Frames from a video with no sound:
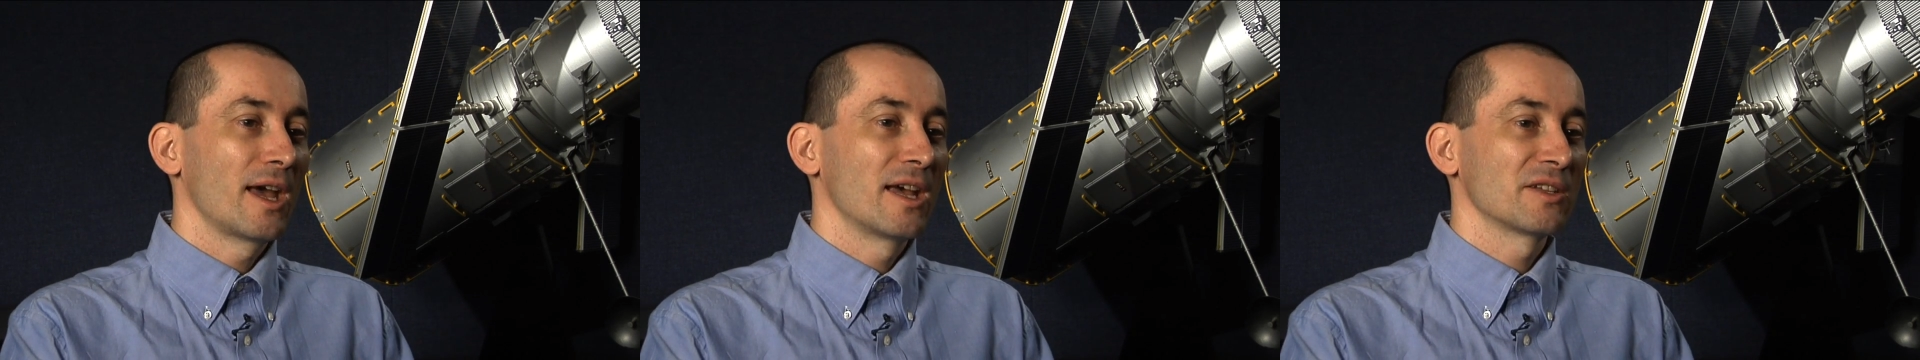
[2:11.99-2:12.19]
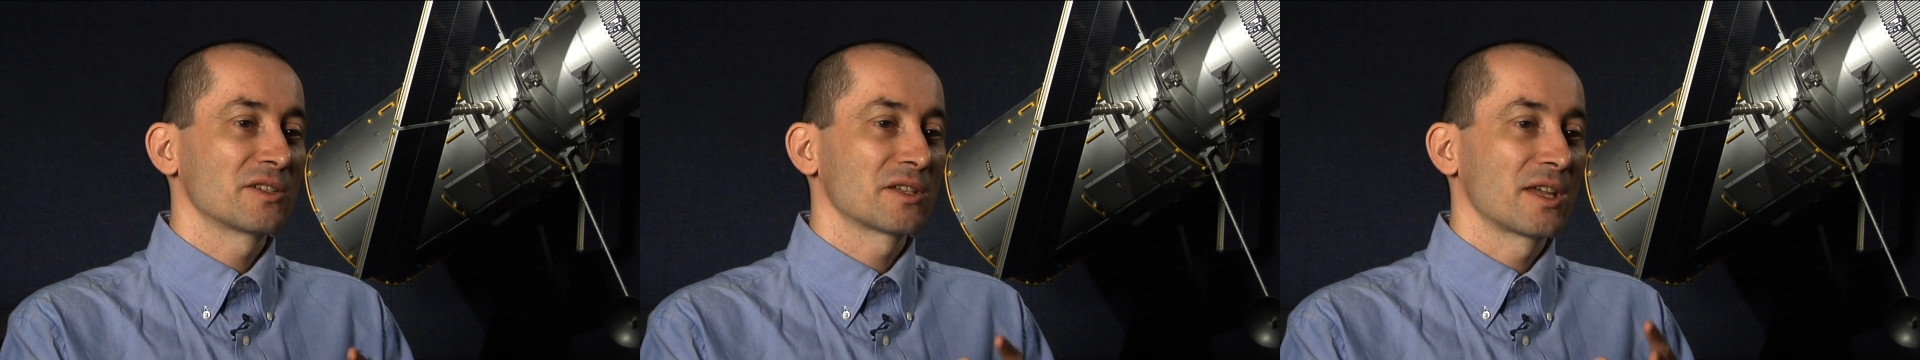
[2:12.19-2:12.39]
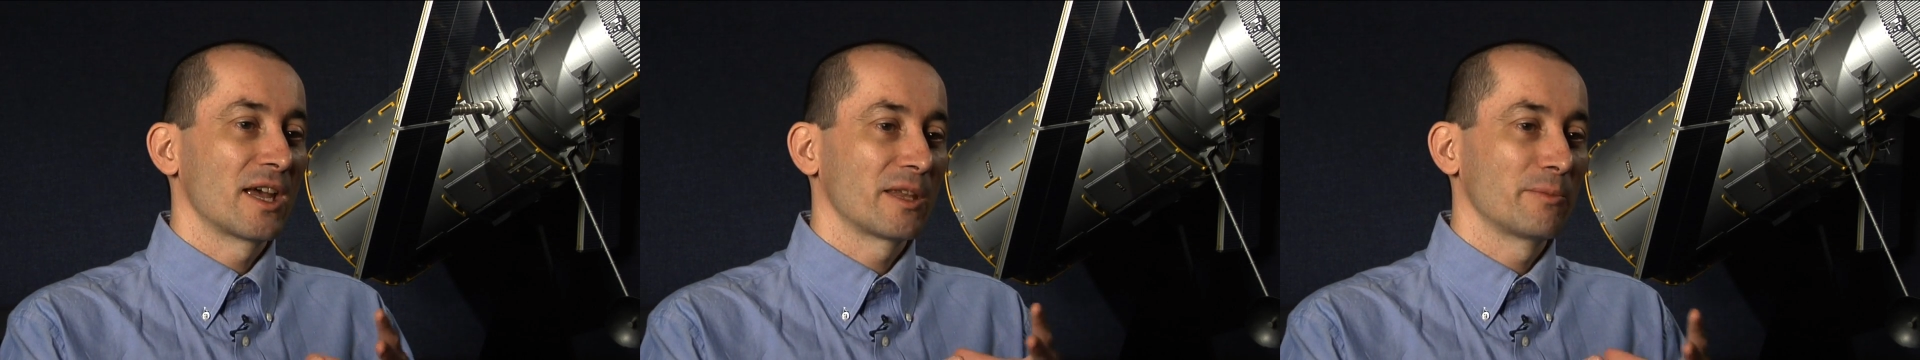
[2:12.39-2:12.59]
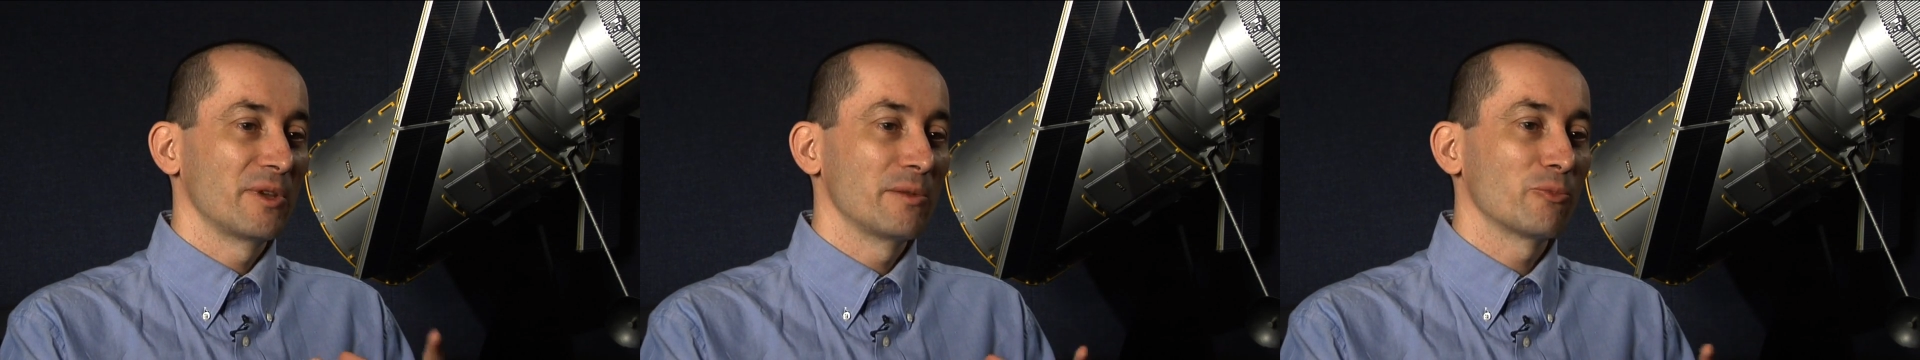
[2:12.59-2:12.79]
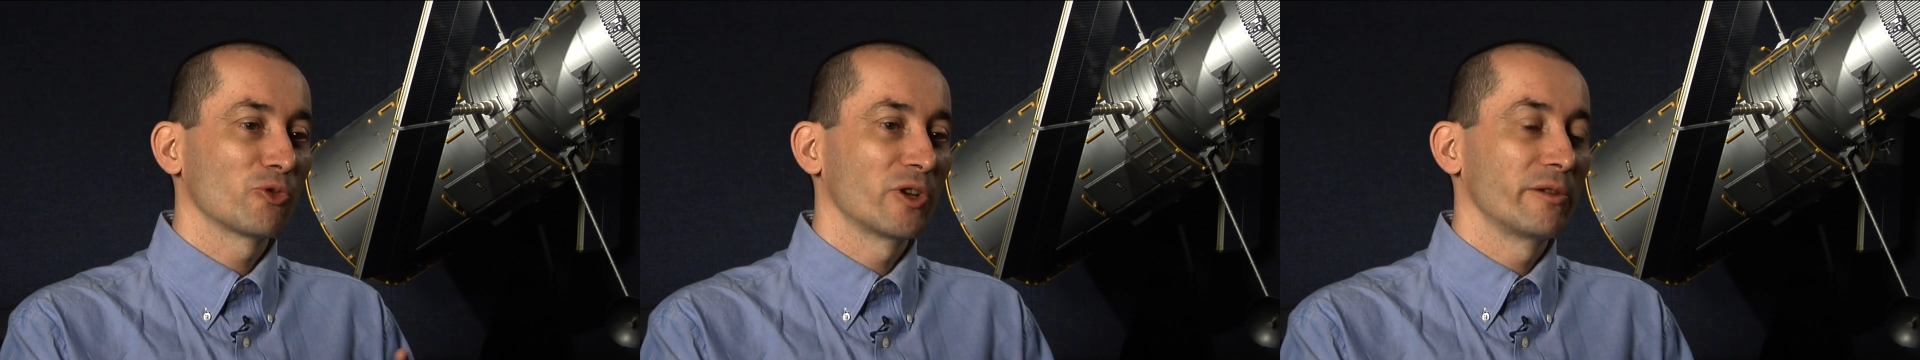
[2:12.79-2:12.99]
as had
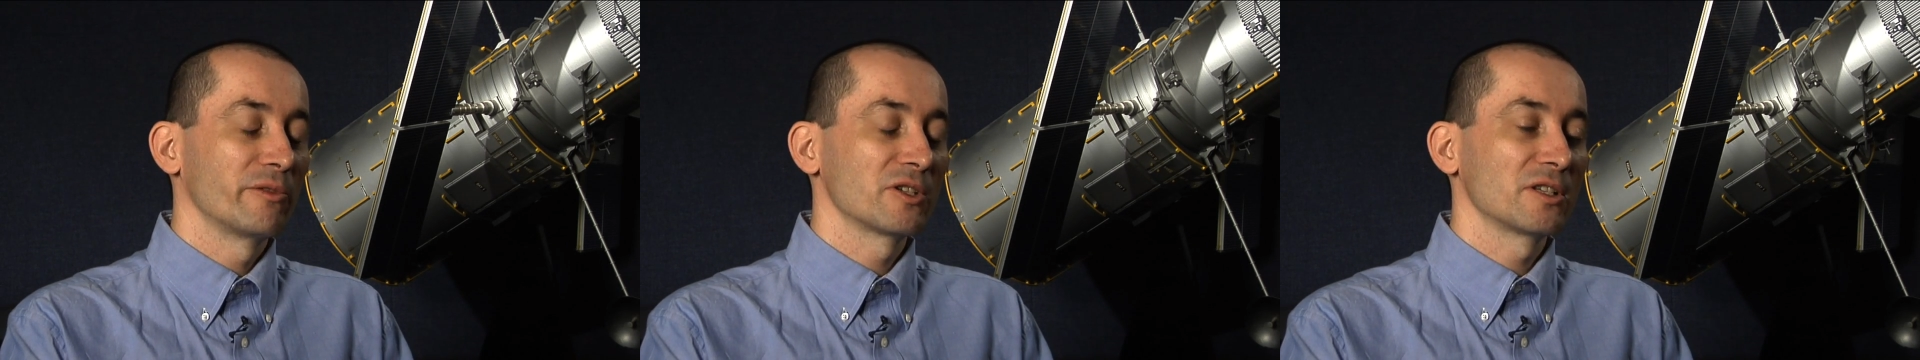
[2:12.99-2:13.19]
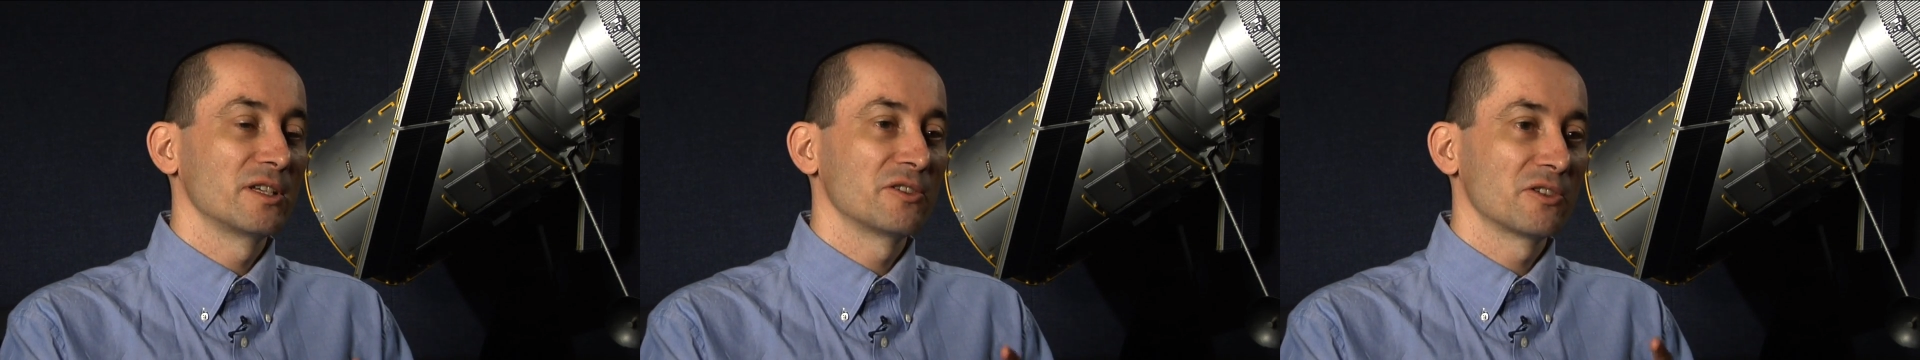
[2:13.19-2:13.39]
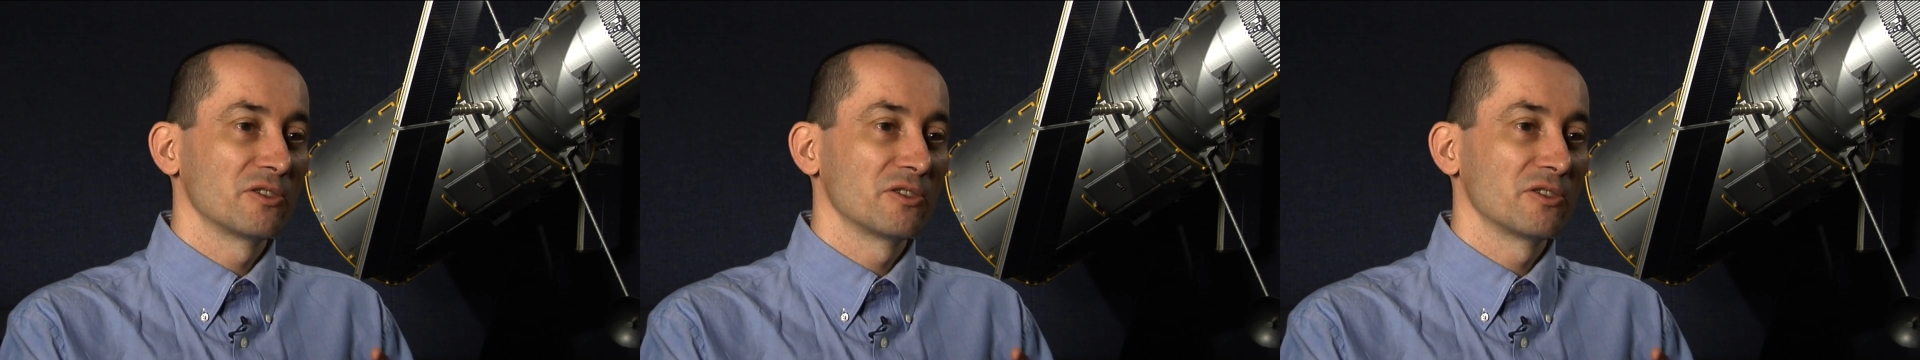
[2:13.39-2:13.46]
been previously